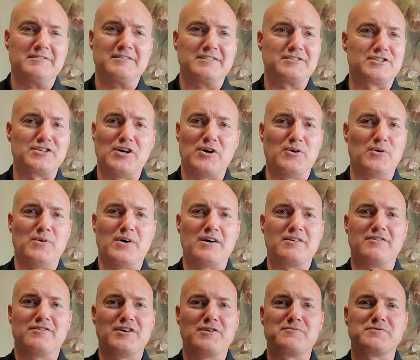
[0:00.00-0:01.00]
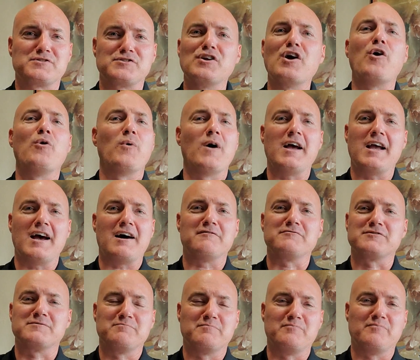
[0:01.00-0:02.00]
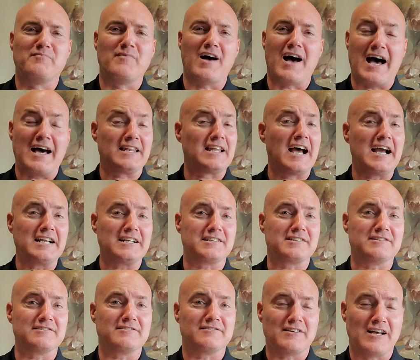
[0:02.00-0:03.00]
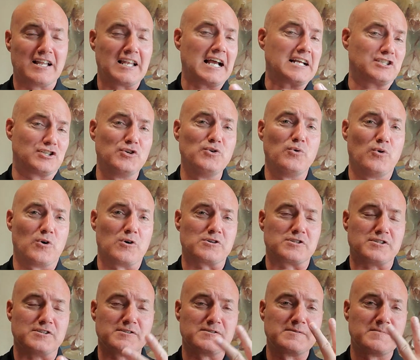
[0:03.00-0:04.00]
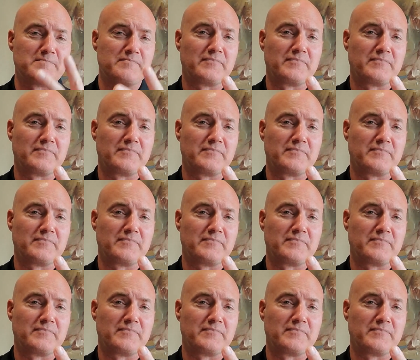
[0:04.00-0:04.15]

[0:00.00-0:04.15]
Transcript: So there was no way I liked 2 horses.